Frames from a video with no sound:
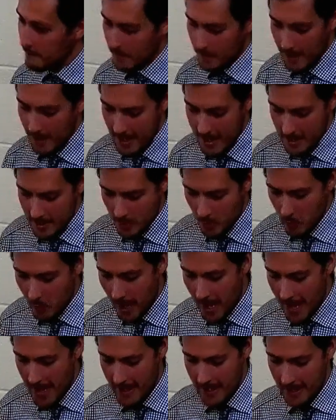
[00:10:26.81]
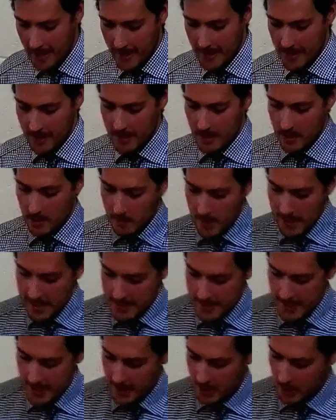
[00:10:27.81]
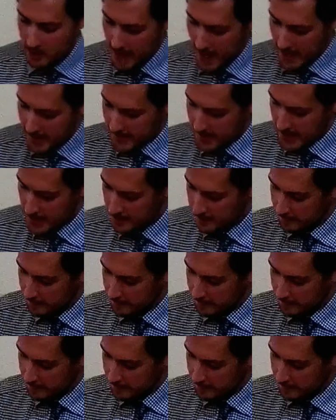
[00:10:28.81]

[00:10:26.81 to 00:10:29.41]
Either way, Peter corrects them.